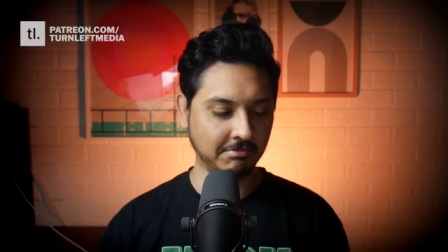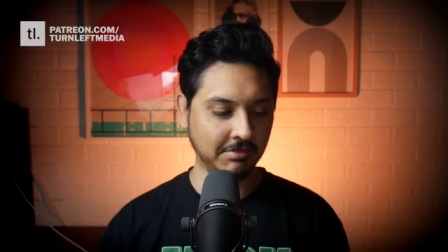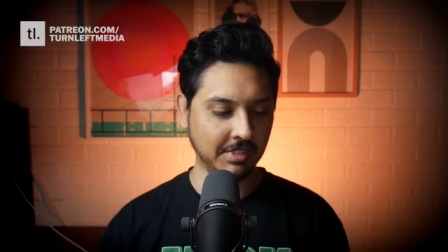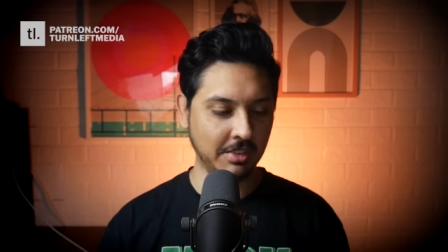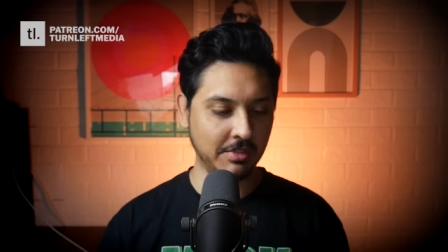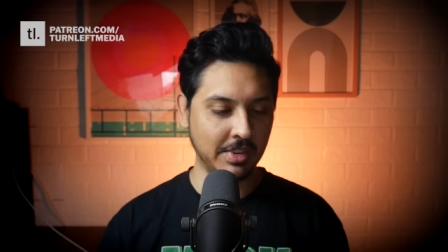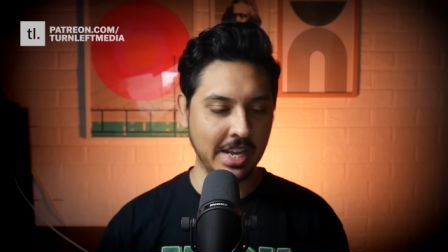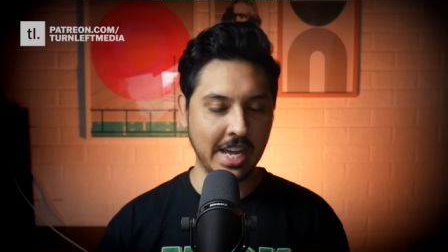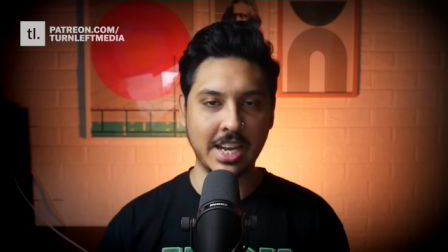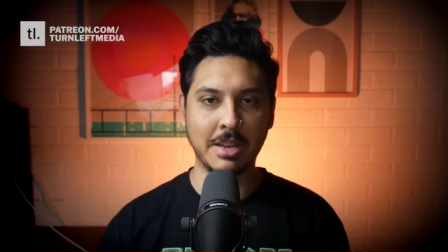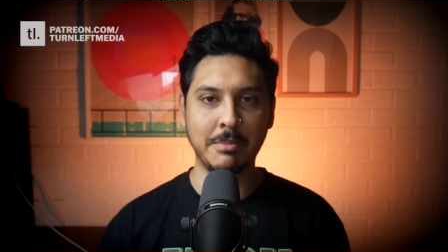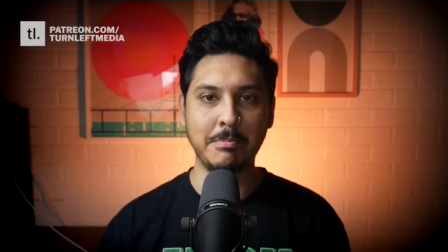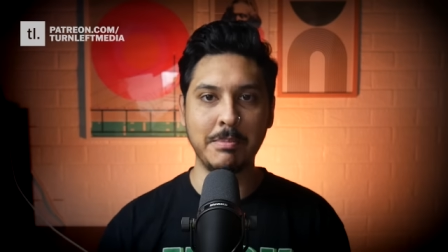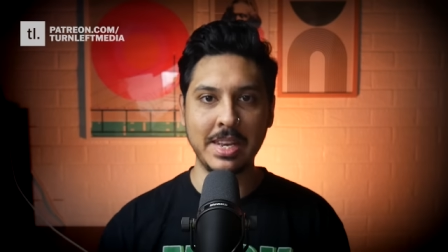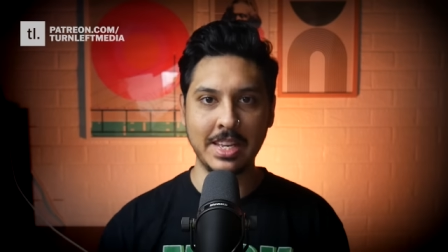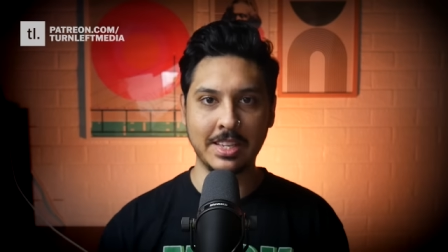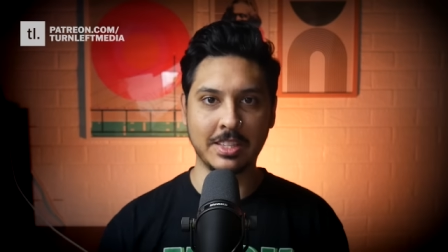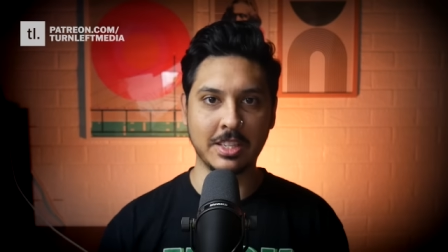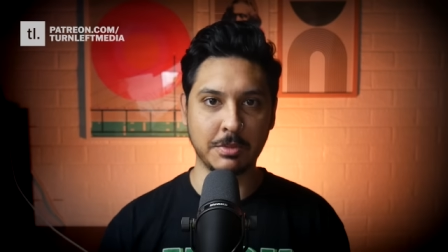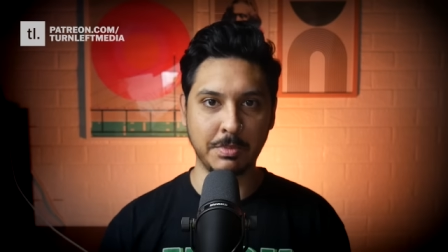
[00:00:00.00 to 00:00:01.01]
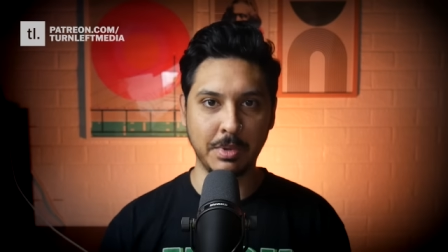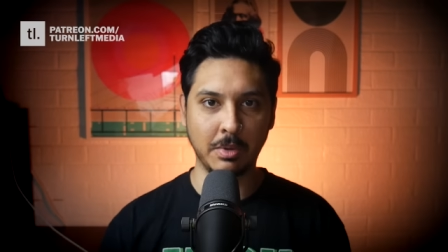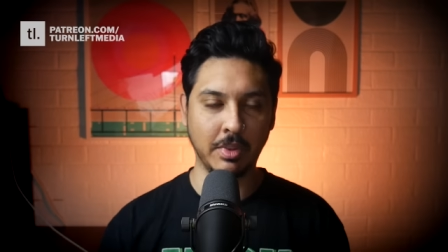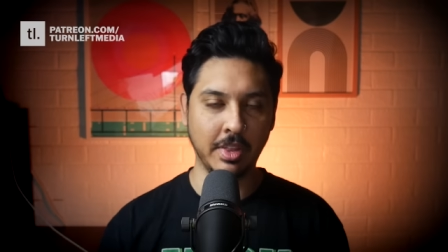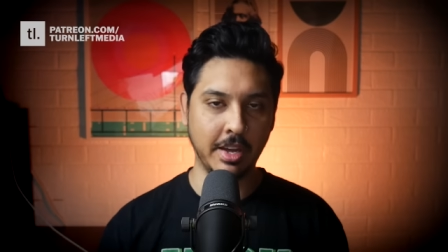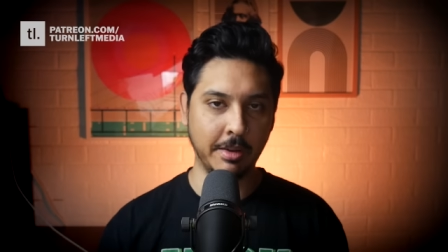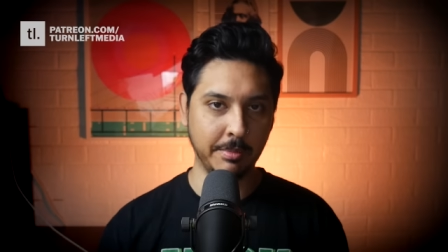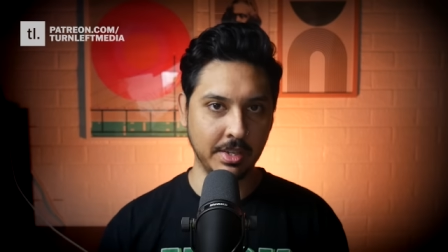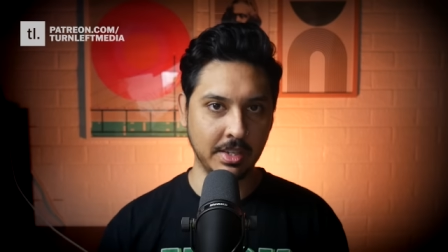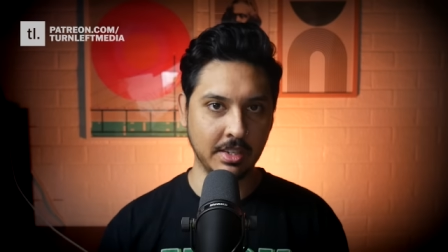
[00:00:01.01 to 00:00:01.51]
even had a minute to speak
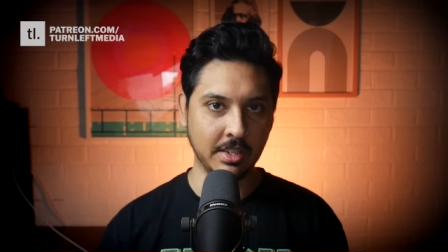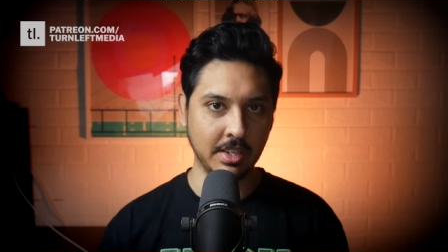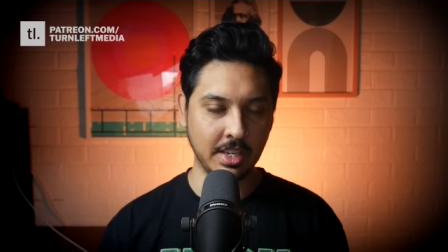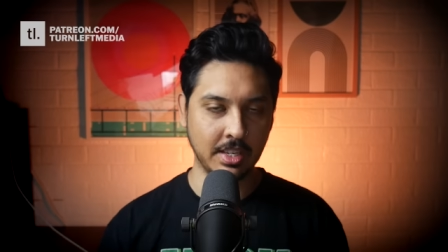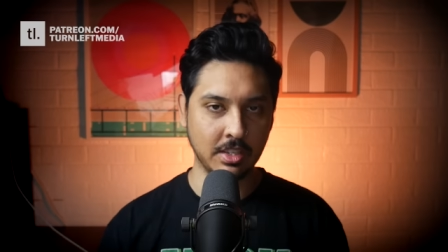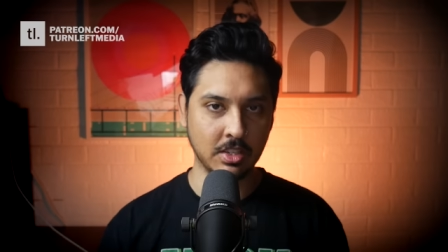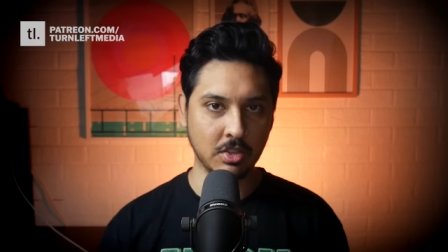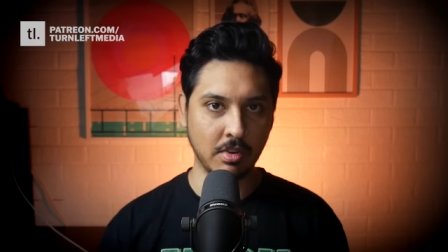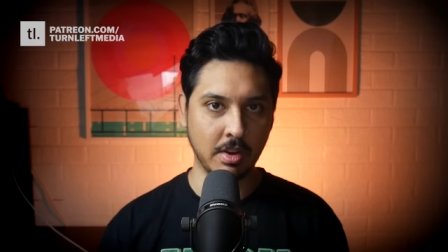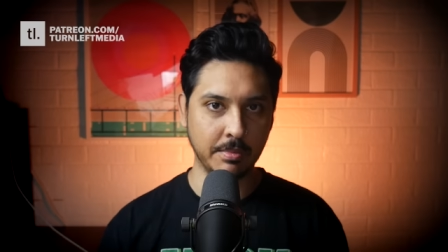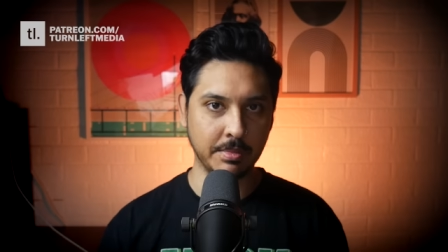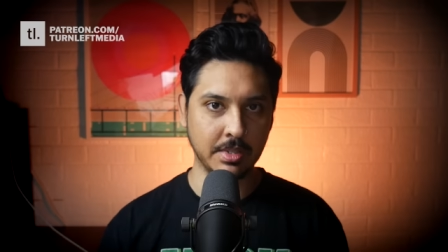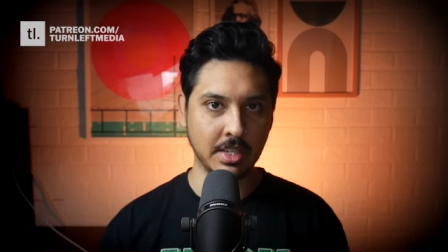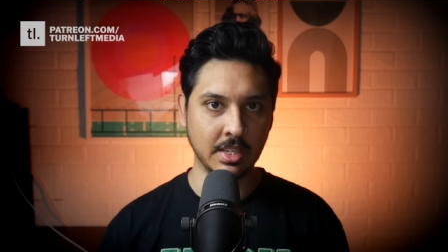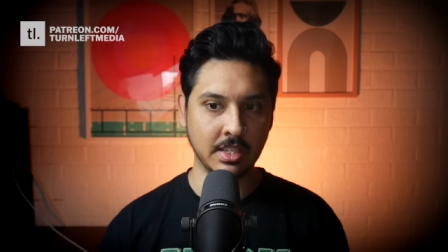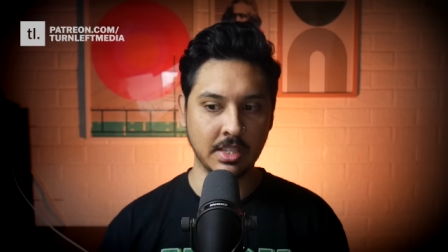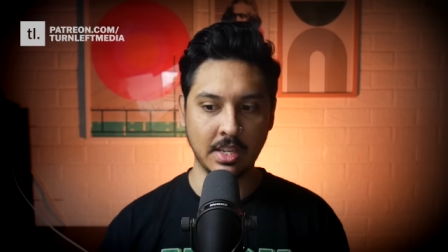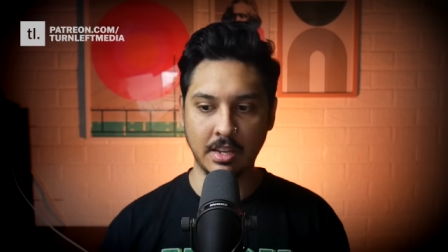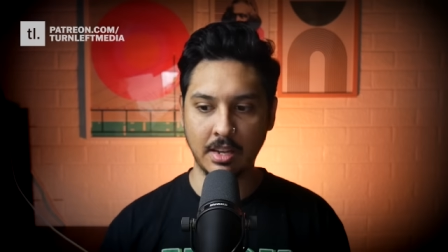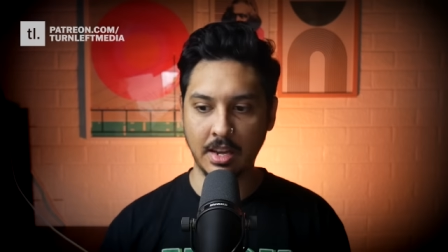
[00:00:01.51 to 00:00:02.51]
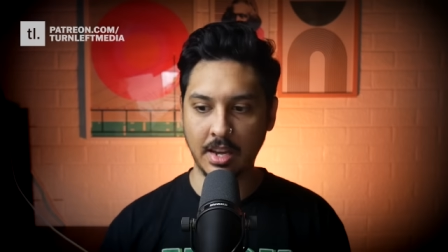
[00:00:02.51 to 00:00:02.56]
without being interrupted,